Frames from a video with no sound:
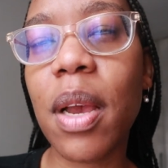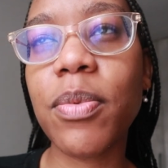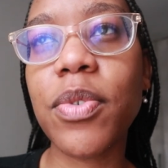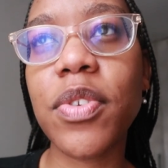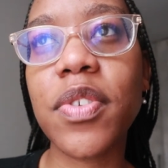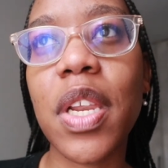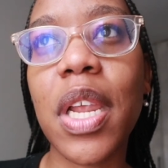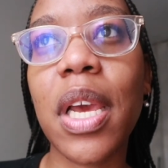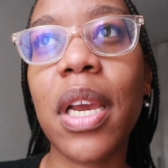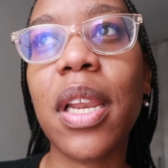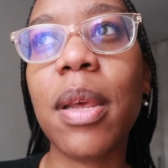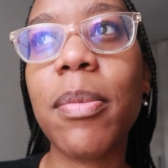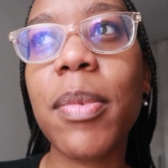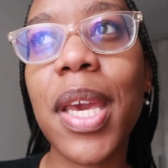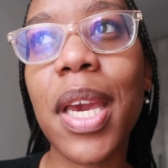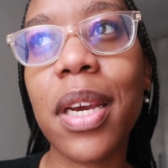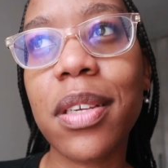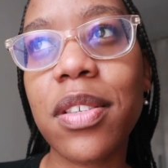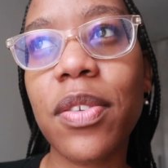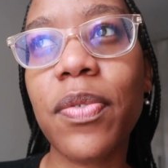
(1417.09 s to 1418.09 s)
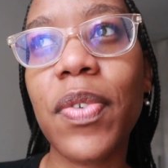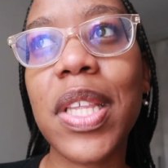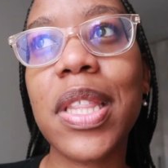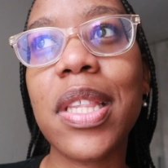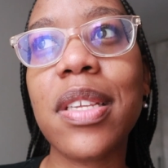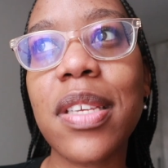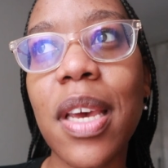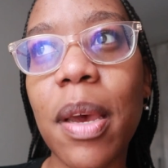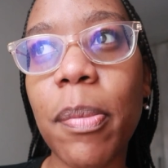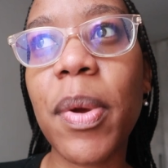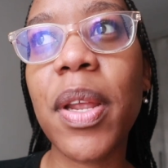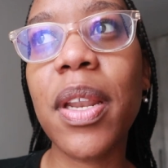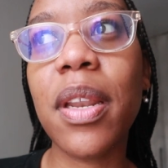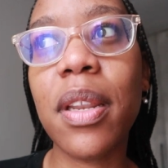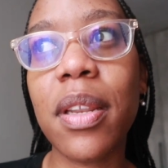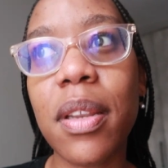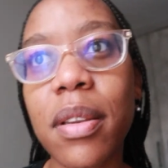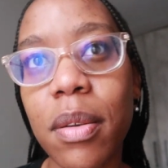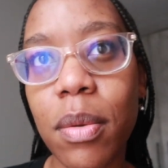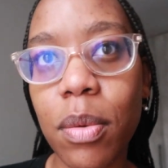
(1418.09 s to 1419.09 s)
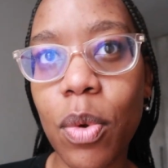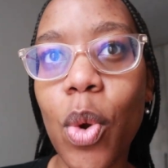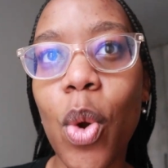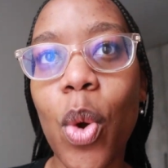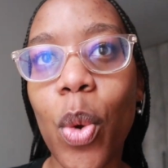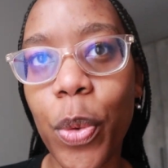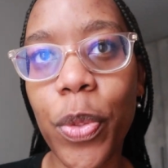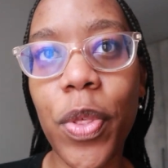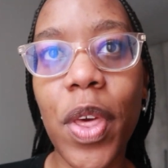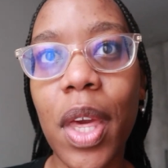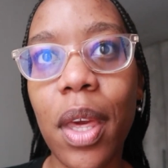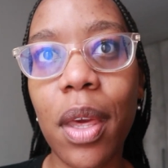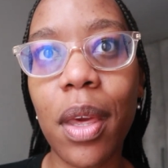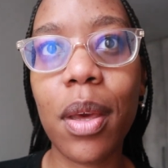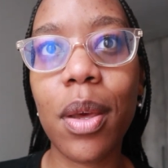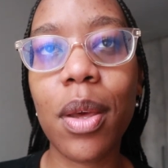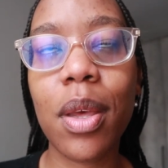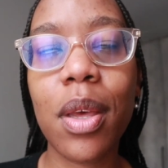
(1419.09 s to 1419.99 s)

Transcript: I'm just like, let me activate the tap and go thing